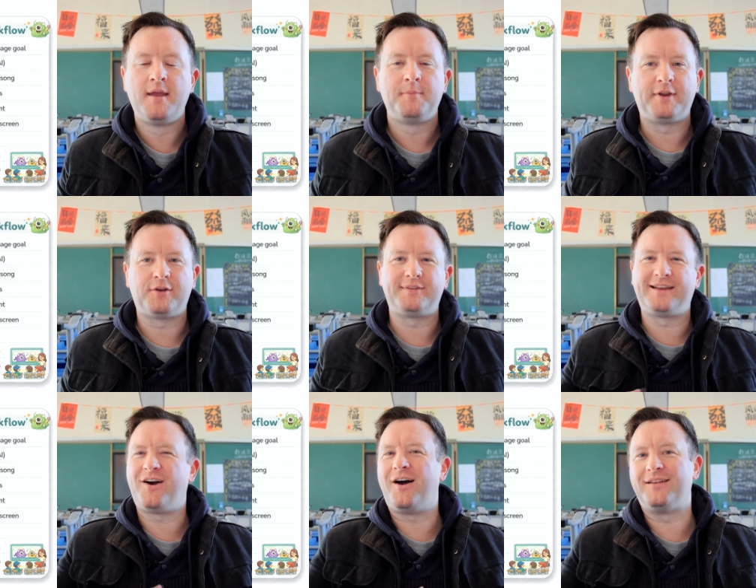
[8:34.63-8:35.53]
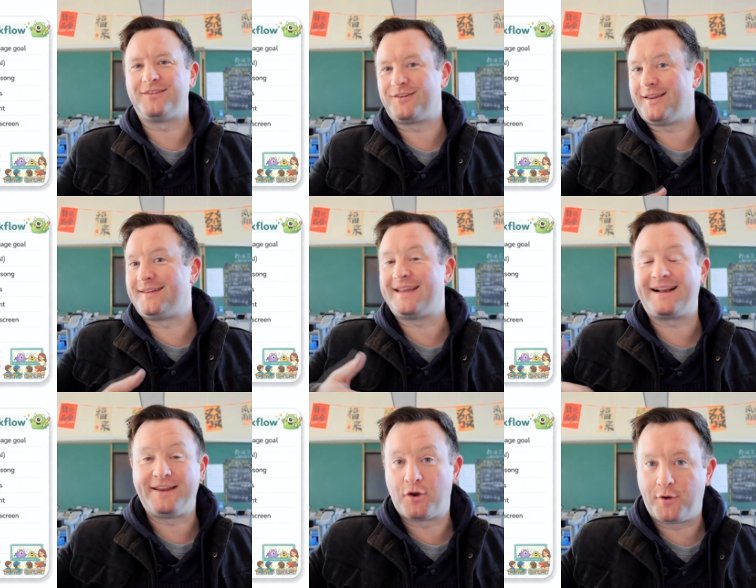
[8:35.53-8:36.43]
Because they can't
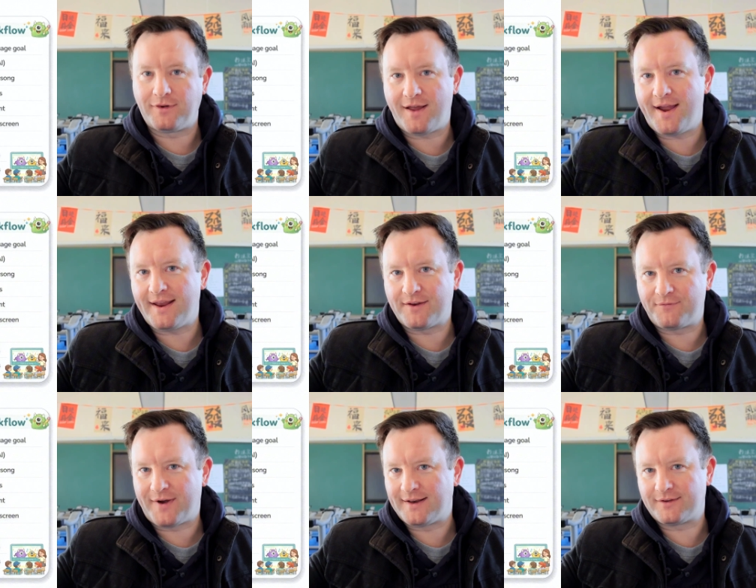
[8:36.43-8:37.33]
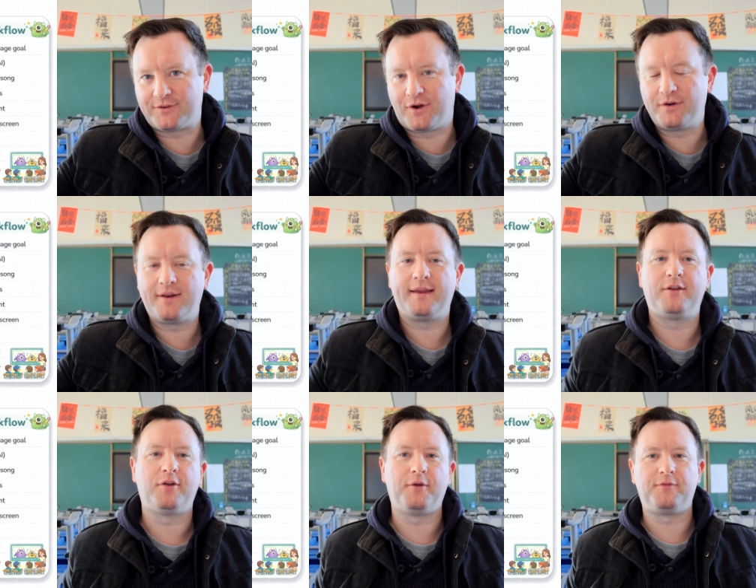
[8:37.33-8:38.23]
exactly go online and find the song. Like,
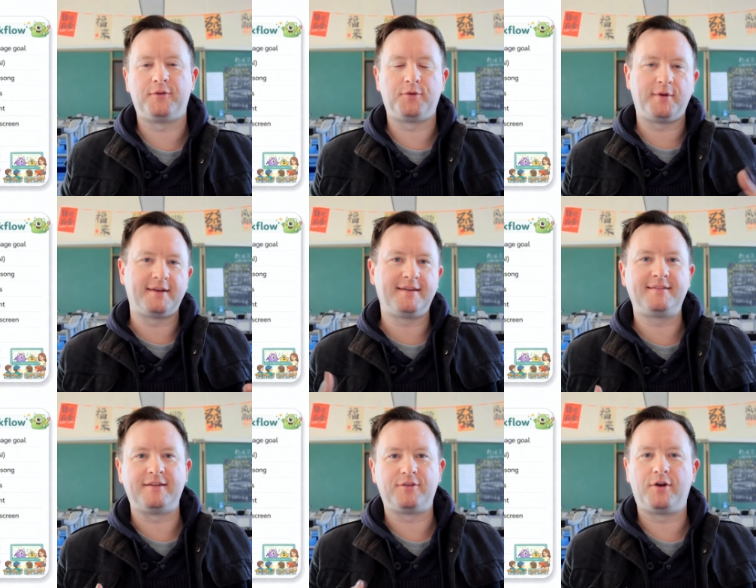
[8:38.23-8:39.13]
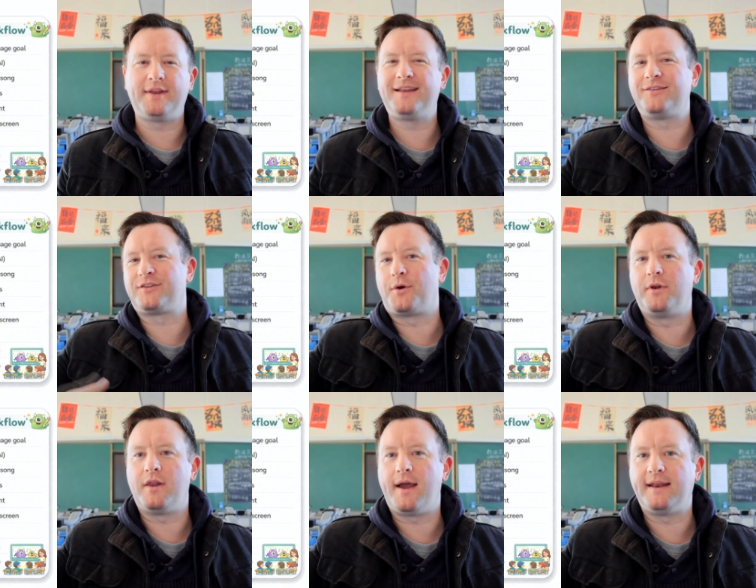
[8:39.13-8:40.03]
if you're doing a Disney song, they can just go
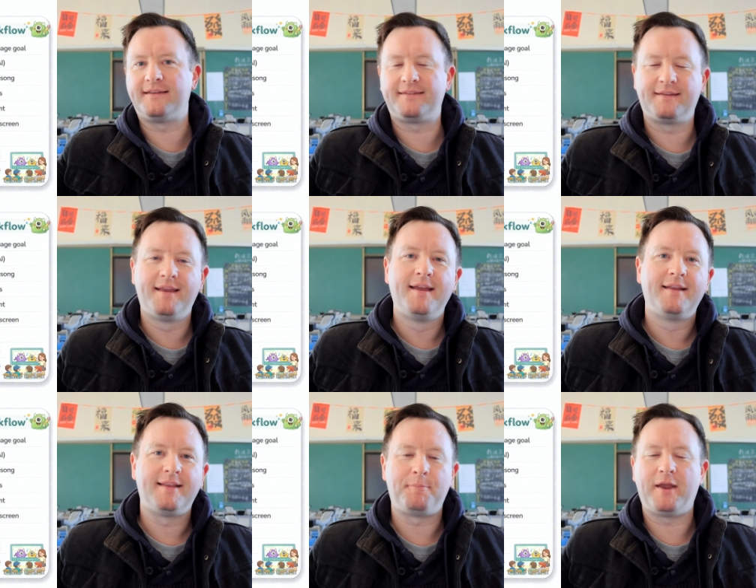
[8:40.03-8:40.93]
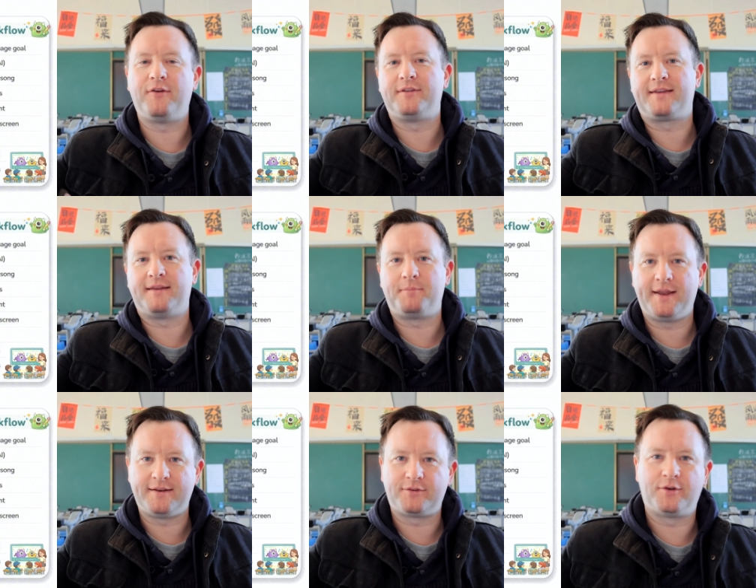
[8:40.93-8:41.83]
online and their parents can
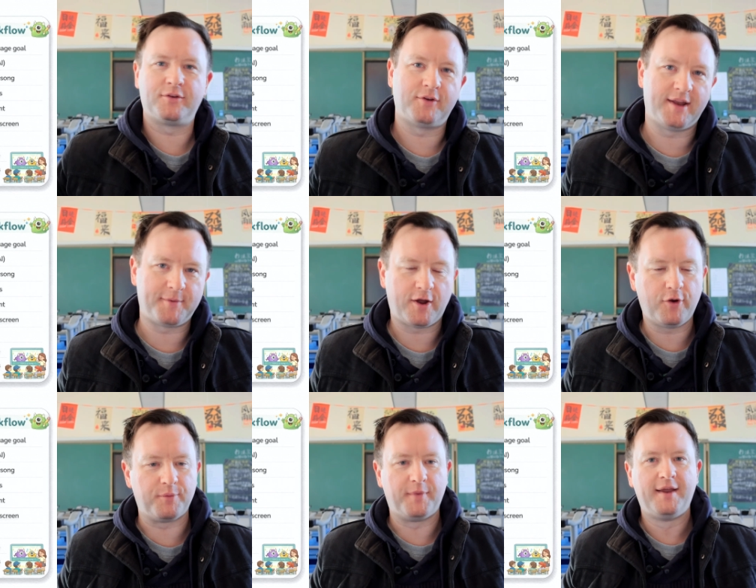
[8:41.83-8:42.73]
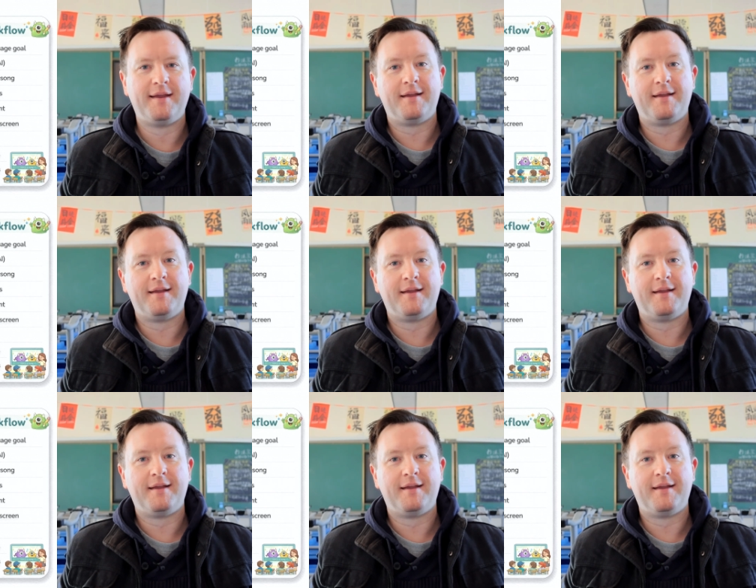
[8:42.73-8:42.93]
play the song to them at home.